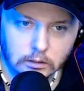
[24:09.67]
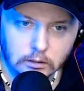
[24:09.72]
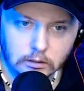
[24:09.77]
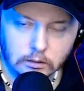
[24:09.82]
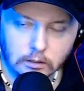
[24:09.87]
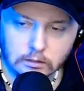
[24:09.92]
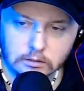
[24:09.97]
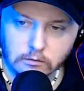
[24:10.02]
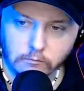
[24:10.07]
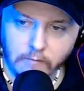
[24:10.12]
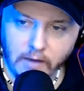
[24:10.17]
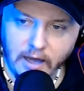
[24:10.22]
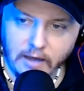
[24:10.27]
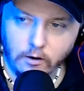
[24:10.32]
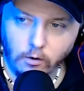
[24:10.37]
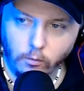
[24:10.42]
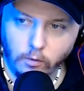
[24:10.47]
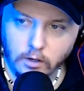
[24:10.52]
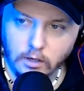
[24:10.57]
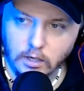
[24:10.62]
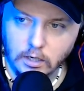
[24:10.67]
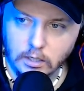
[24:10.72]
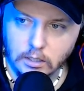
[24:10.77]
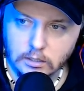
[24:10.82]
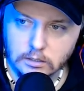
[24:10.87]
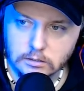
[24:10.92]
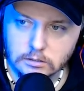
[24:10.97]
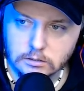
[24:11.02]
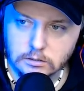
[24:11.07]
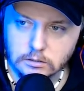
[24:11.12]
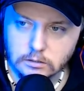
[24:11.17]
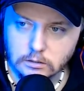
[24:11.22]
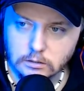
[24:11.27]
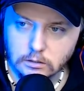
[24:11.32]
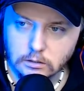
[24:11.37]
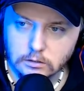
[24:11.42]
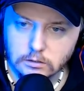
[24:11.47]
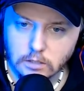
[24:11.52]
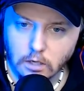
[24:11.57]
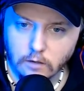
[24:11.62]
Doesn't matter what it is.
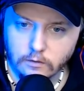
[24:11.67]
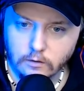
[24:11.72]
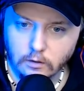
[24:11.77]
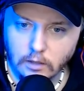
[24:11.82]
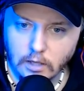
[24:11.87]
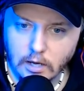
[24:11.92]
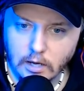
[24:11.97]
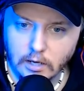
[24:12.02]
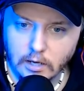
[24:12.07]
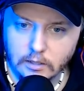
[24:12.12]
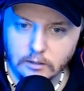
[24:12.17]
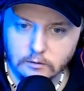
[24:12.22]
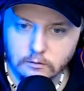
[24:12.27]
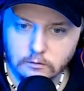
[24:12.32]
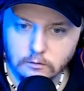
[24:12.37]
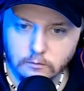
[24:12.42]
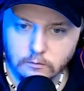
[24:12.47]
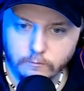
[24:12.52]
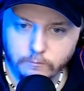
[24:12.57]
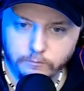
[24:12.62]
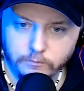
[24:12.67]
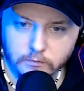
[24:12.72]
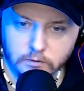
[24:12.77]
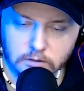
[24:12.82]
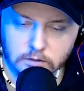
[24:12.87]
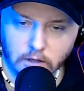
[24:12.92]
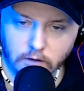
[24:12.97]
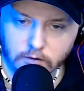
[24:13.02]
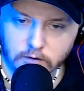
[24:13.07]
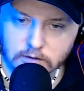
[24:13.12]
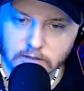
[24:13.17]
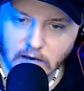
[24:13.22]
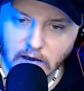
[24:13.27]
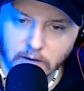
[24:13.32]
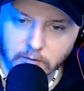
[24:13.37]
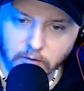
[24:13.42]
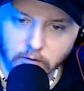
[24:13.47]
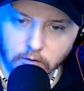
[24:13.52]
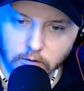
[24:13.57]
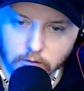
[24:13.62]
It's on the line. It's on the
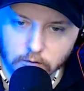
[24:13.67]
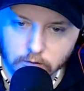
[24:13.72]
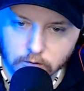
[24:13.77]
table.